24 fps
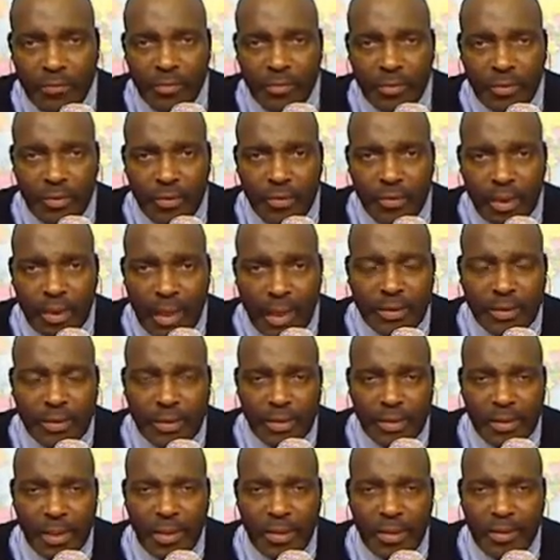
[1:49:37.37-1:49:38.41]
to like
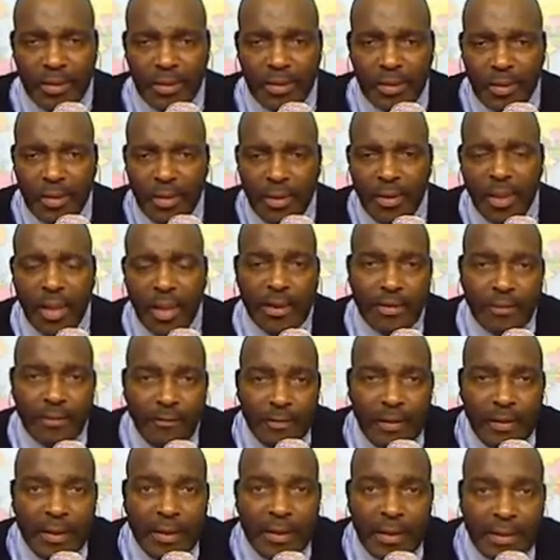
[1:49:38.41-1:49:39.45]
the taste, like the
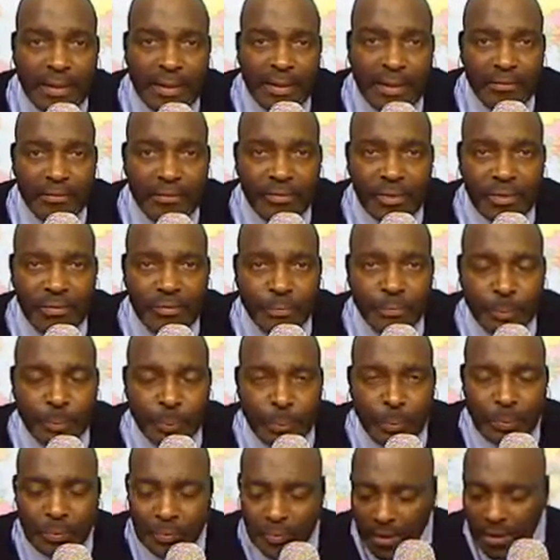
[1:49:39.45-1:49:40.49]
feeling it gives you,
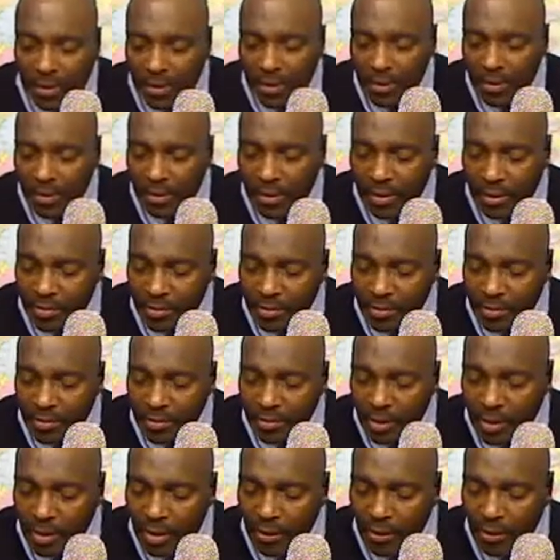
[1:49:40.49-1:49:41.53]
and
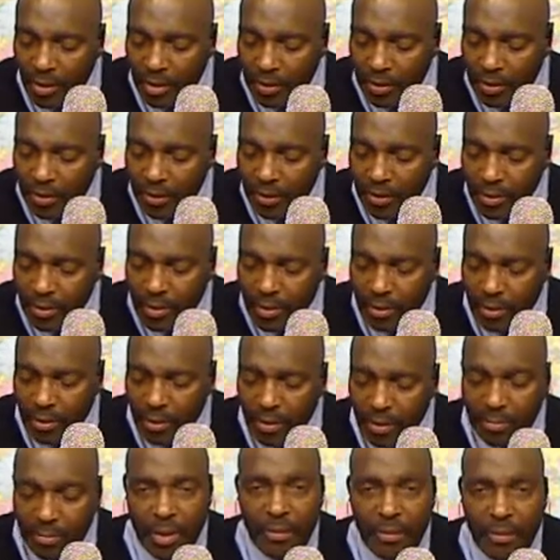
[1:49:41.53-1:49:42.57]
you go on.
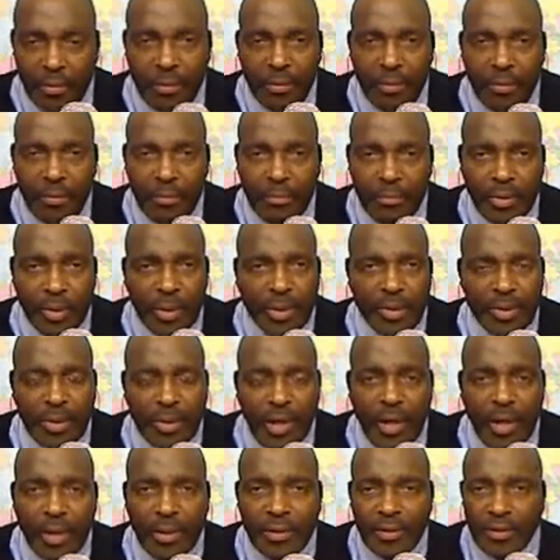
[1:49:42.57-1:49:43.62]
But praise
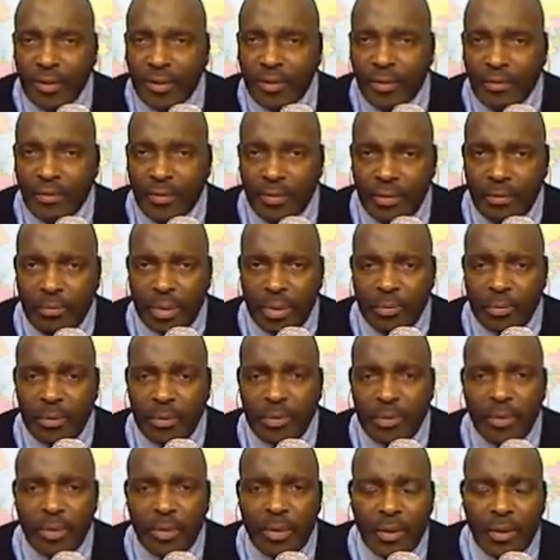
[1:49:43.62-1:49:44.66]
God, there are
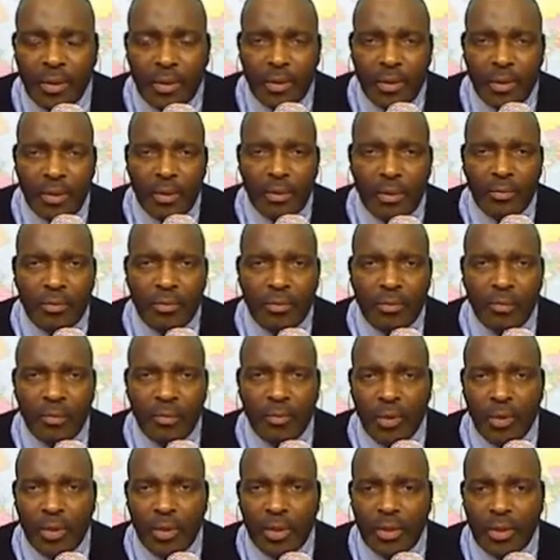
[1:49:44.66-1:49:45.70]
people through
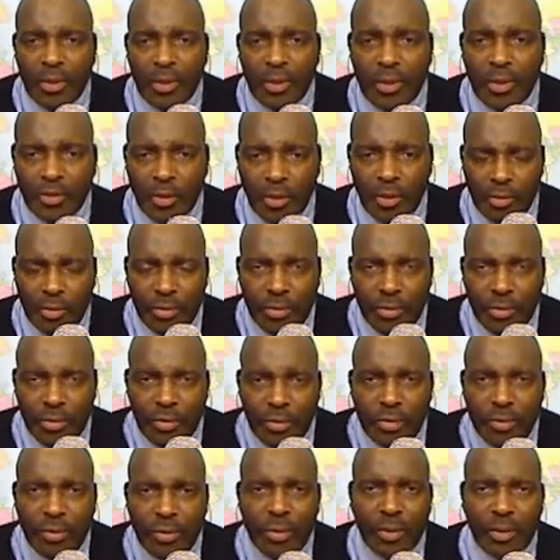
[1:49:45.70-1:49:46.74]
working in the
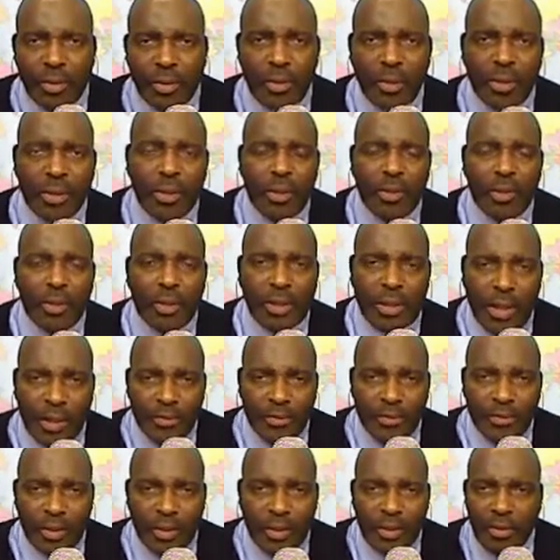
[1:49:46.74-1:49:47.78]
church or
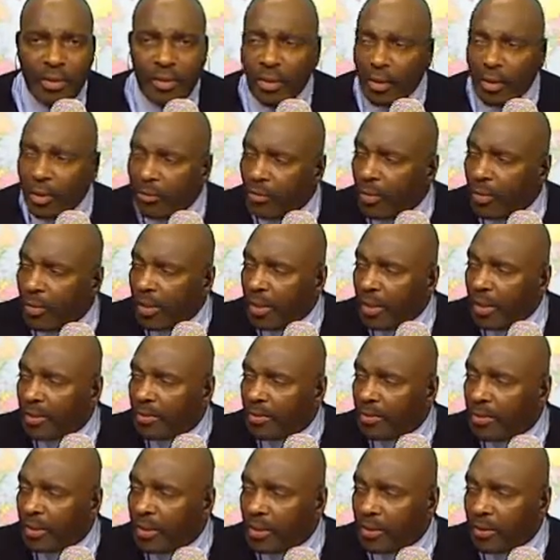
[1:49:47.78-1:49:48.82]
counseling or other
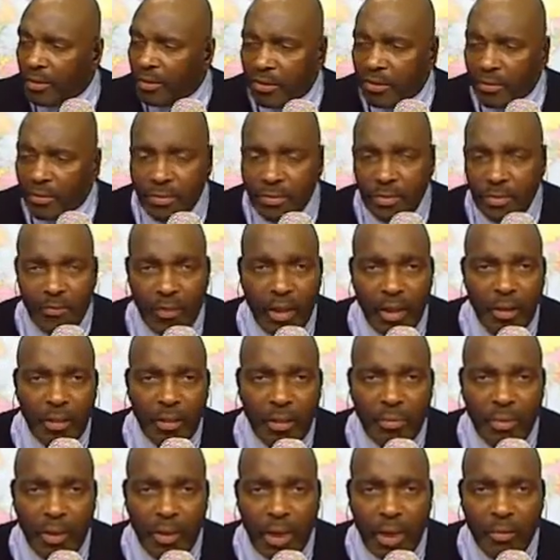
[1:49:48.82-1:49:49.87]
ways who develop
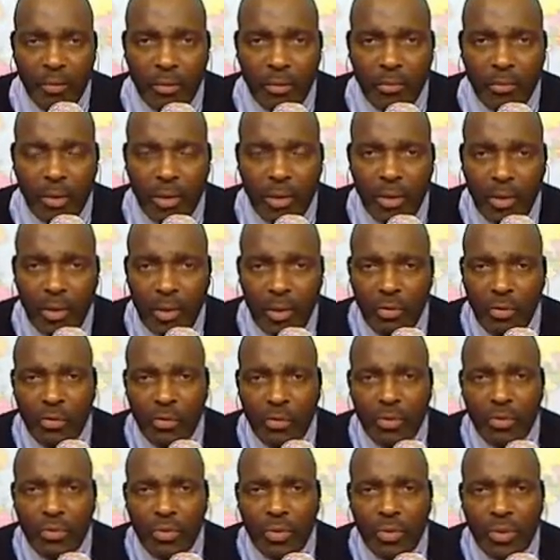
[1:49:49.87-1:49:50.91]
a problem
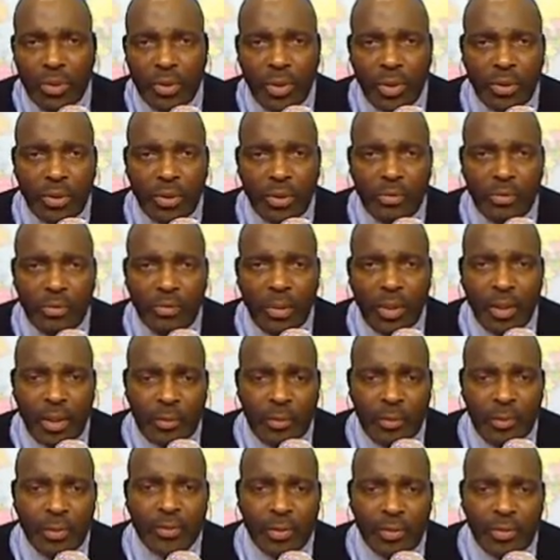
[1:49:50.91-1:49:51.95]
who are
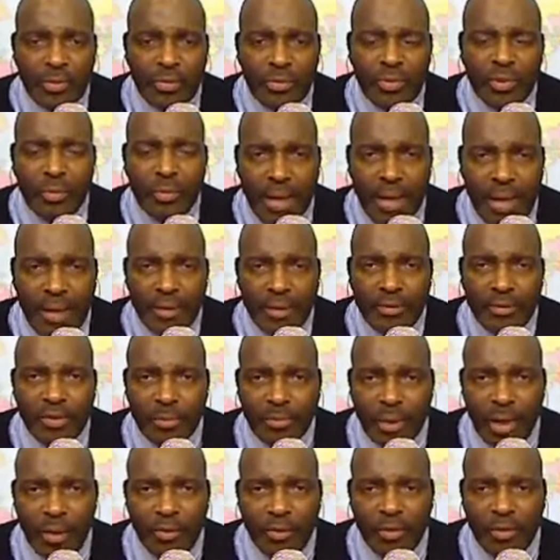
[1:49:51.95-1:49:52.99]
able to surpass the
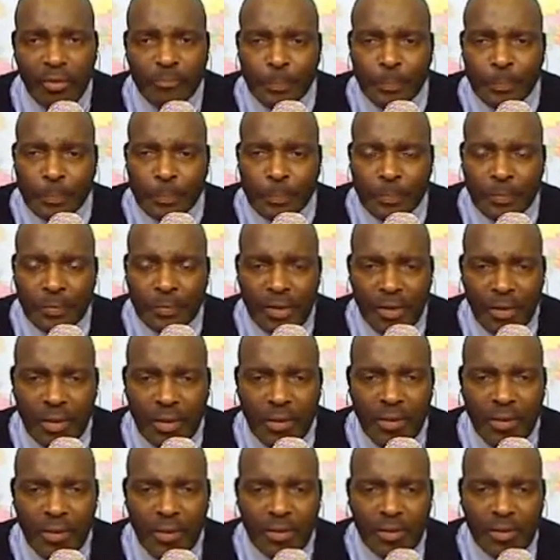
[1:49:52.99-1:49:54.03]
problem,
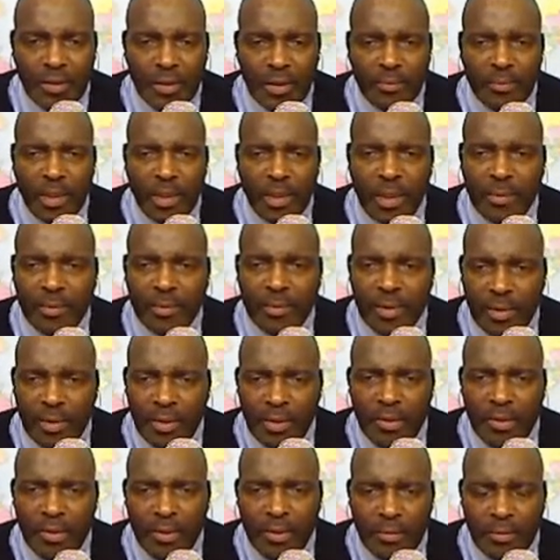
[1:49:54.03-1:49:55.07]
and sometimes
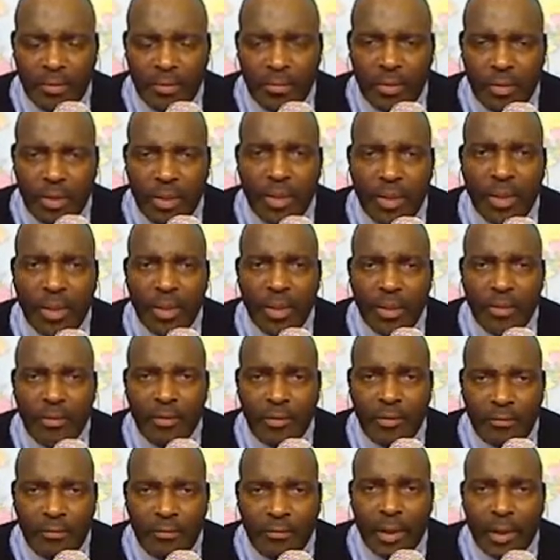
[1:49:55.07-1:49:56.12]
you need that
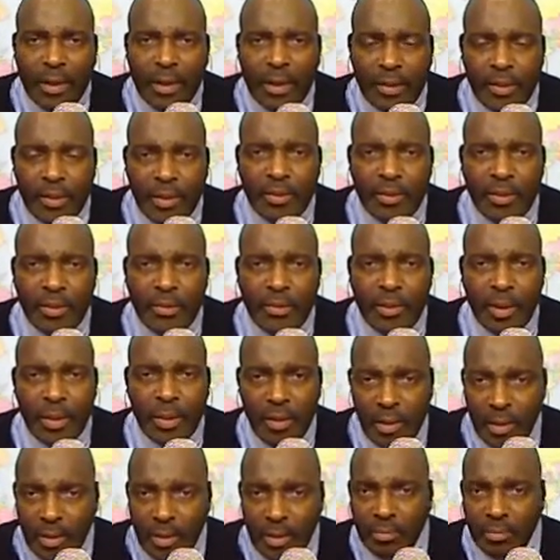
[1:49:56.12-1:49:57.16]
recognition that
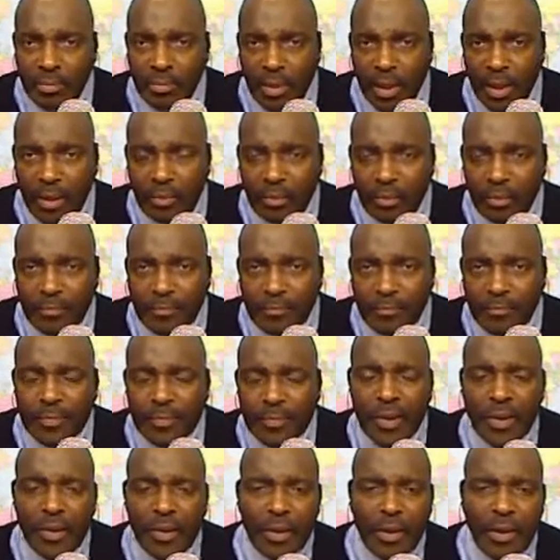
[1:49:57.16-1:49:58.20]
it is a problem,
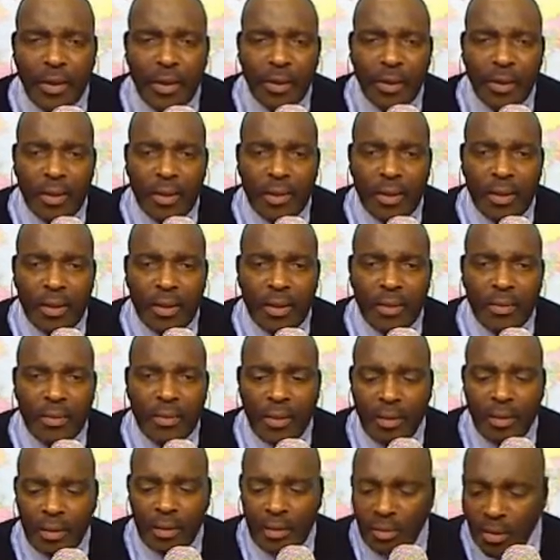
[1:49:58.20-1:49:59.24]
and
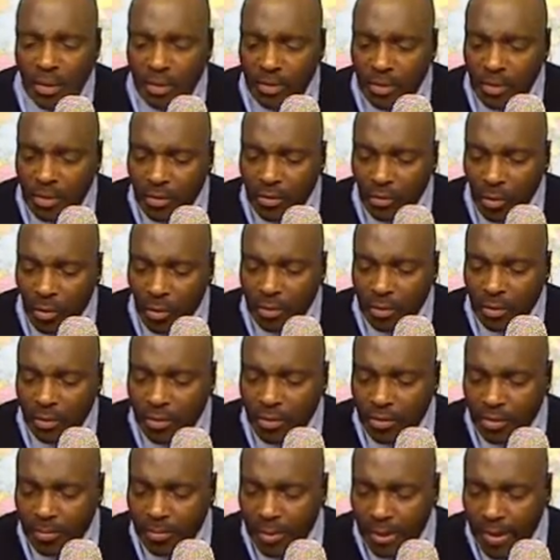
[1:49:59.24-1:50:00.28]
then you can work to
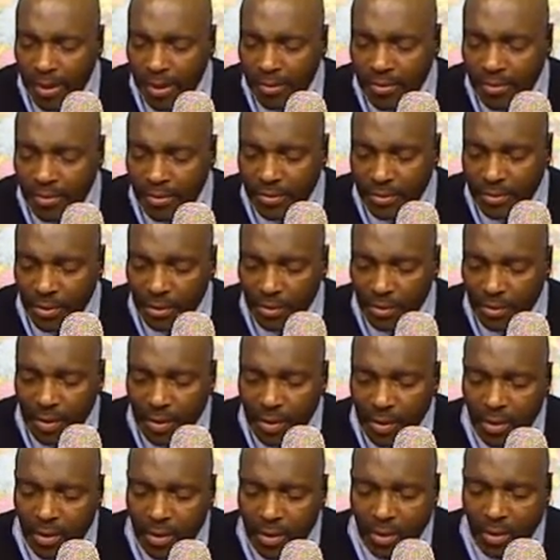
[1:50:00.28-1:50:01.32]
surpass it. So,
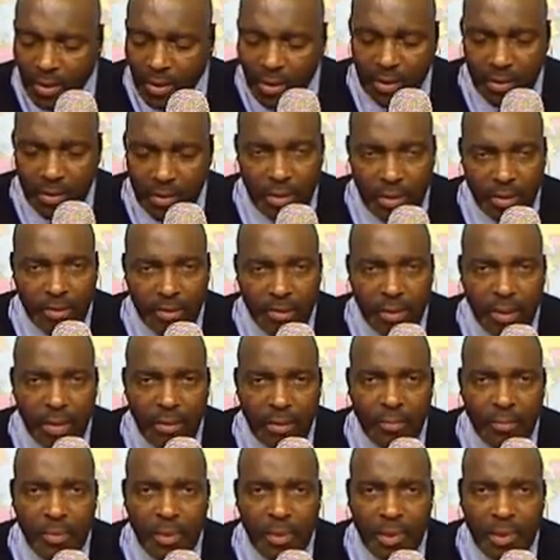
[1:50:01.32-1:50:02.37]
Tim,